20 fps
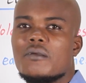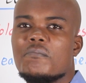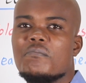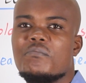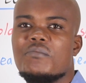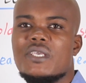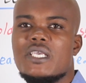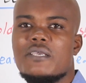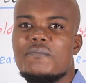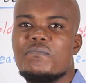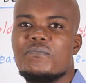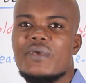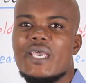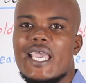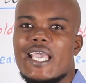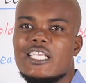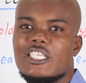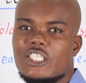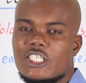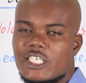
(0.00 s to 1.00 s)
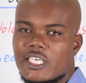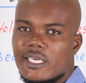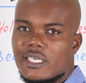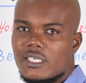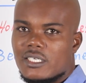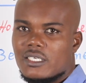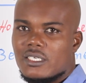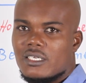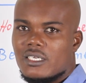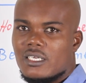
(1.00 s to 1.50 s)
Be patient.
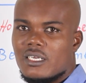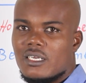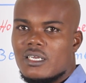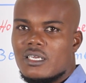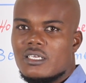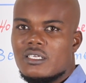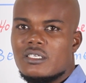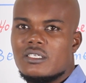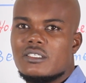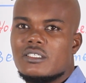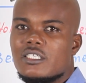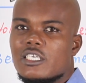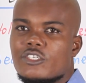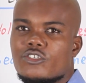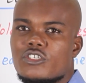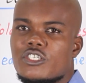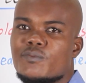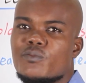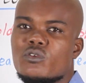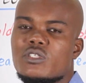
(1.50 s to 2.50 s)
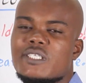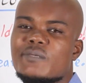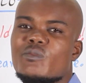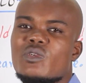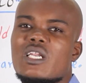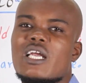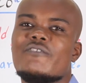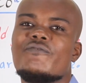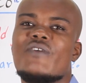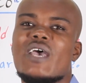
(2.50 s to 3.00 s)
C'est juste pour dire
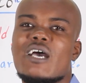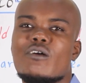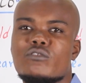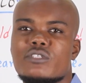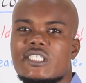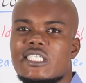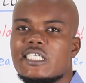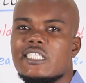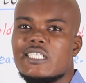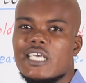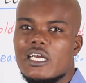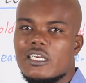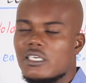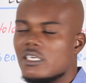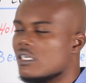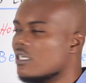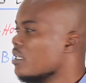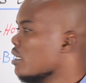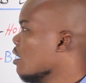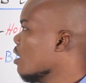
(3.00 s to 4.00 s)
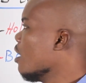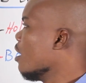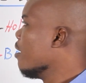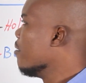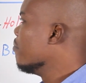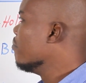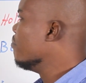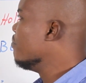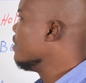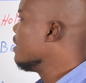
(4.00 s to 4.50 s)
moun nan fait un titan.
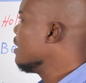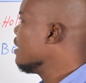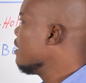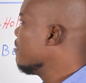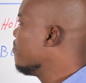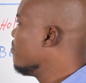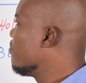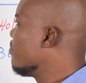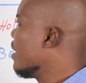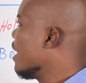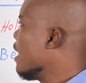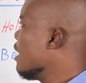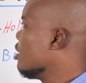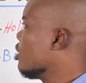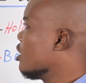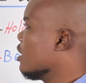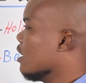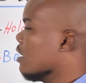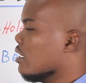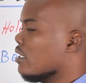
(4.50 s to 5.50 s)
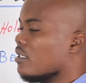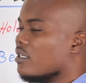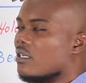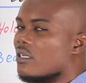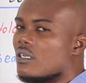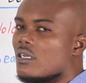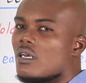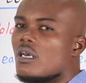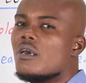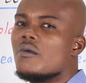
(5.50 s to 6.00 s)
Be patient.
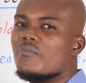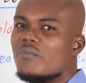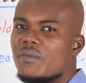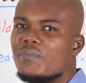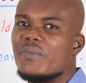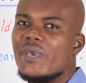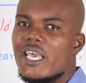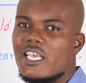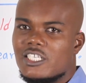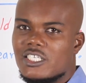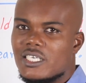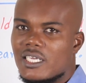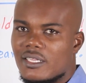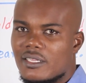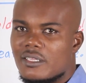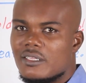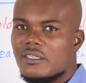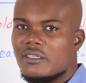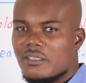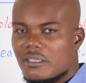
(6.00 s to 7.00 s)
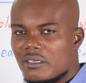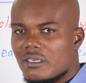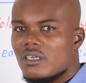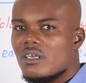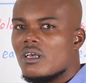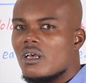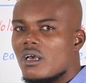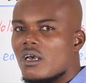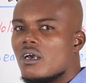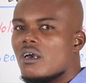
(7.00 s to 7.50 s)
Be patient.
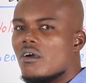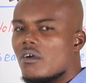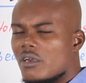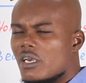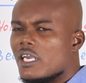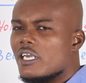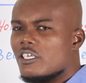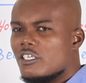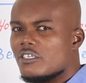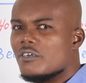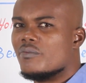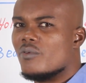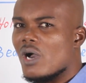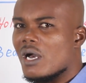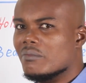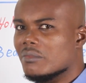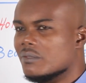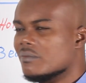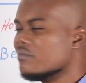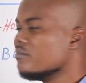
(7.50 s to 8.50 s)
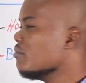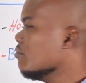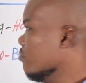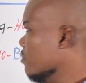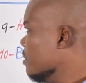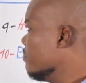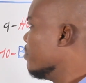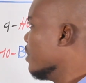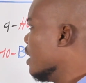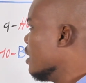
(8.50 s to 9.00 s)
OK, no problem.
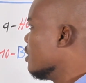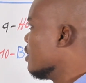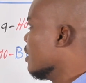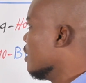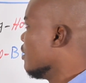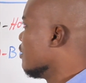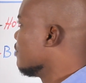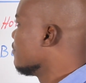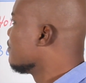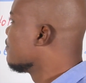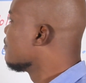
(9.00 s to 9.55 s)
Be patient.